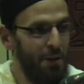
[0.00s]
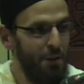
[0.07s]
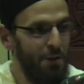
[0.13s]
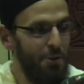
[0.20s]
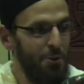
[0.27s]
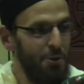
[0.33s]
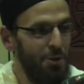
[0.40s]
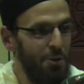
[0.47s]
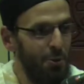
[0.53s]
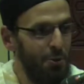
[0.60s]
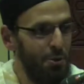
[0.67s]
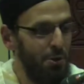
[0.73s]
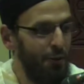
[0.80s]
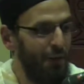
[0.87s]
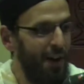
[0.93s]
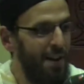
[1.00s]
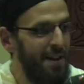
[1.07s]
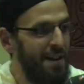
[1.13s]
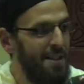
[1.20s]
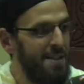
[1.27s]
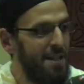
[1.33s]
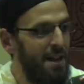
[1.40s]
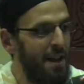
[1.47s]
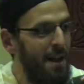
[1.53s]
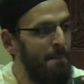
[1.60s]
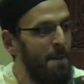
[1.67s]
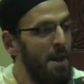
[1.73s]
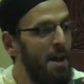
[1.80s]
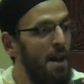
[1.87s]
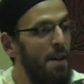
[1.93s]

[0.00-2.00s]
of Surah Yusuf alayhi salam,